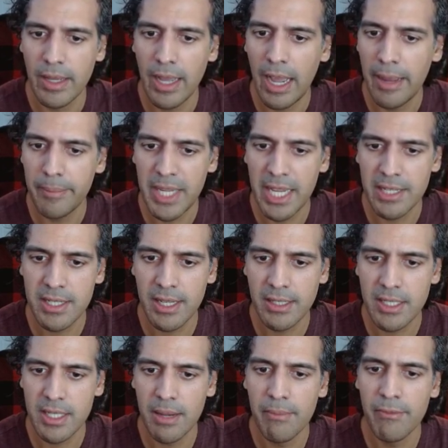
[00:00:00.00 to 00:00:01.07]
I'm guessing
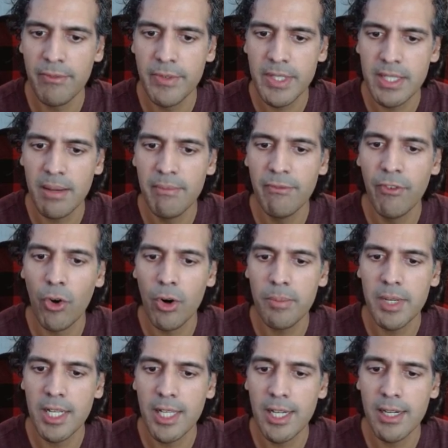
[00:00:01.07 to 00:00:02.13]
some
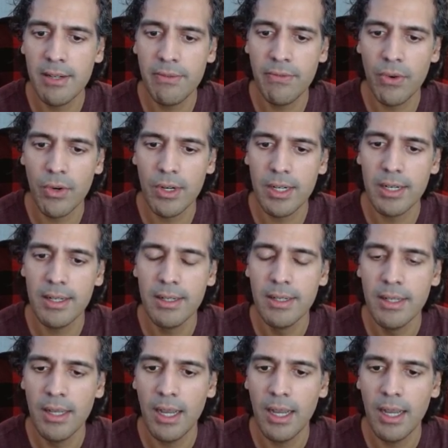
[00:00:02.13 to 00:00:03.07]
formula for